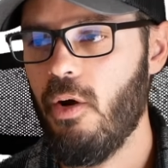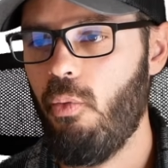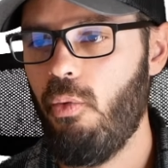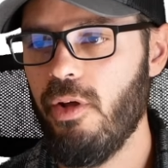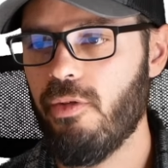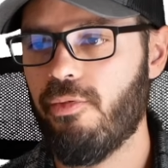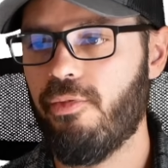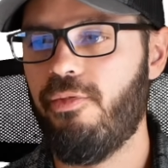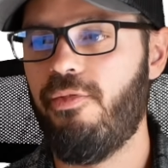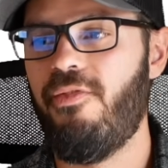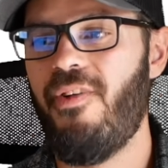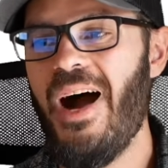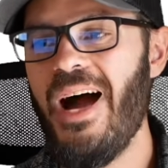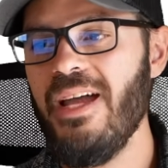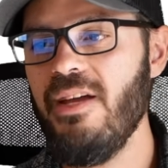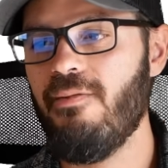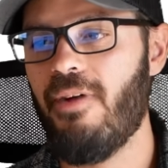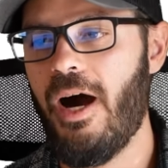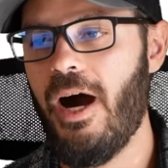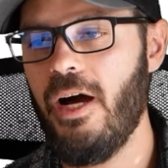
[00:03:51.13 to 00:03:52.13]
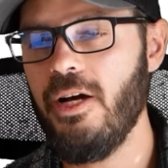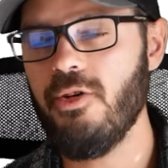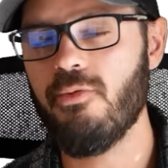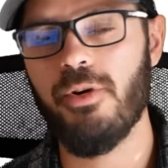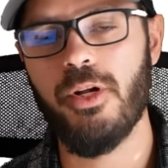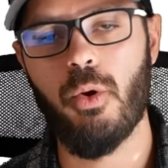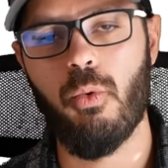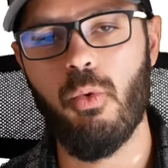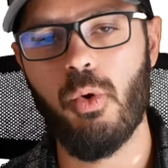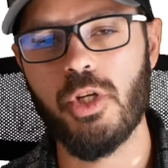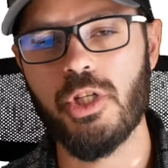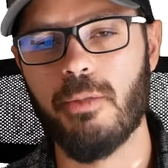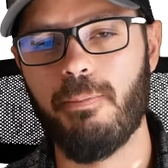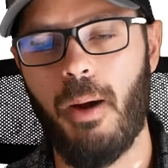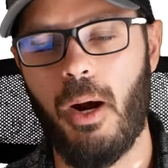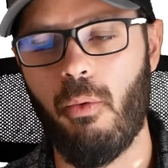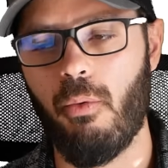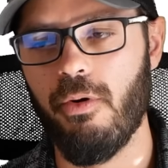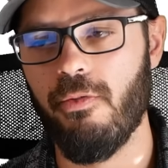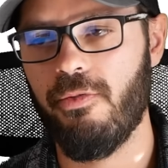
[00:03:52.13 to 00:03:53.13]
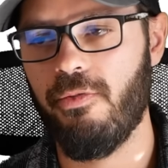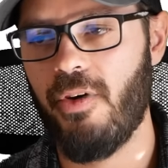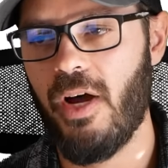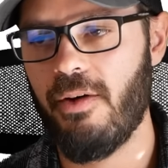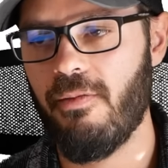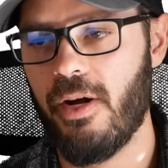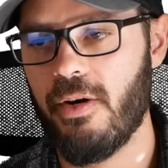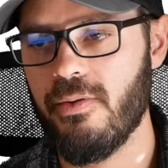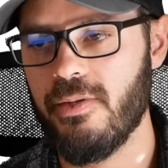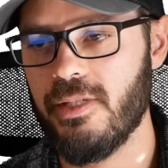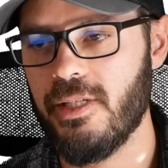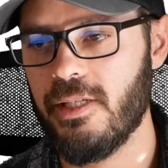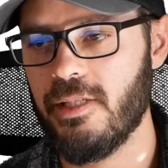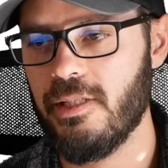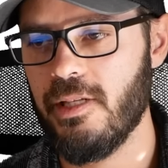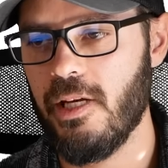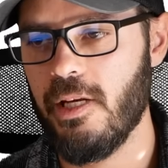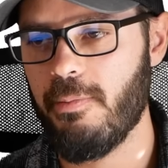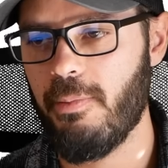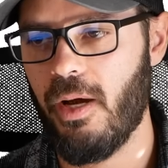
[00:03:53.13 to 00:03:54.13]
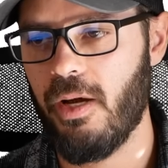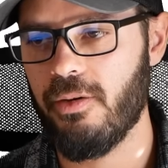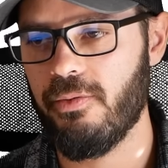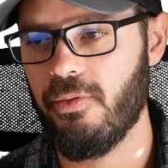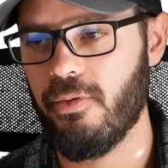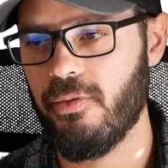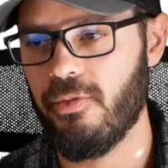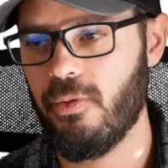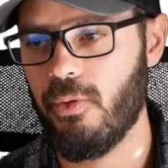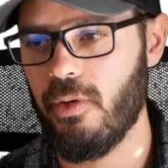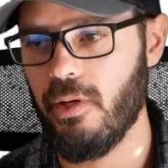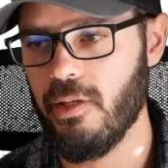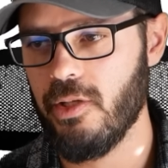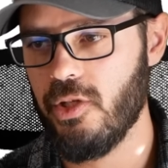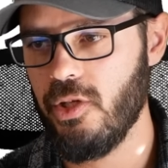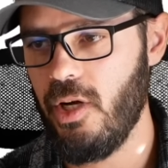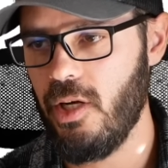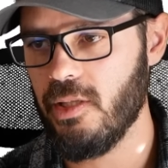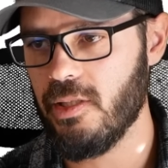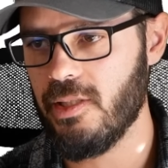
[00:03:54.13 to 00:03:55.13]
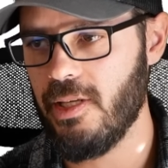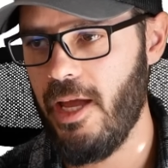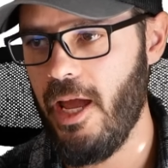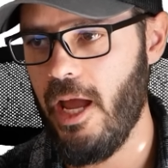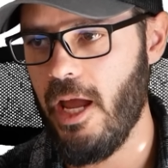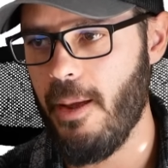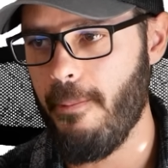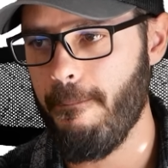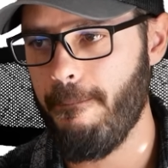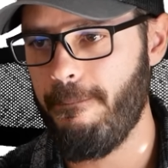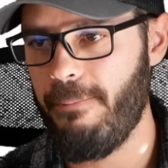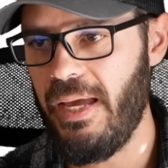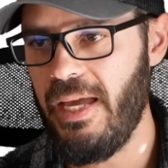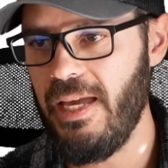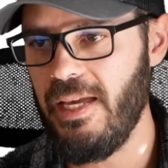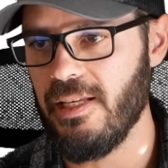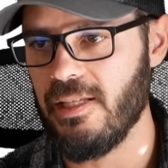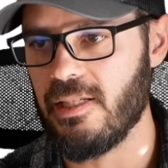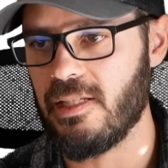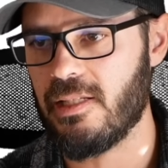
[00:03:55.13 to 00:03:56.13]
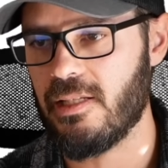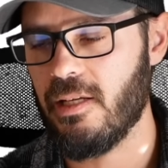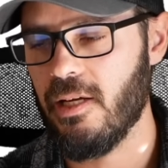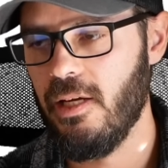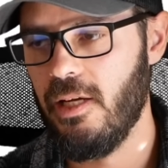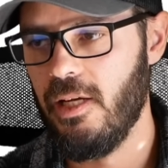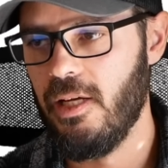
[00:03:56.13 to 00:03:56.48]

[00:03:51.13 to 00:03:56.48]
with 500 horsepower and 568 pound-feet of torque. Just a beast.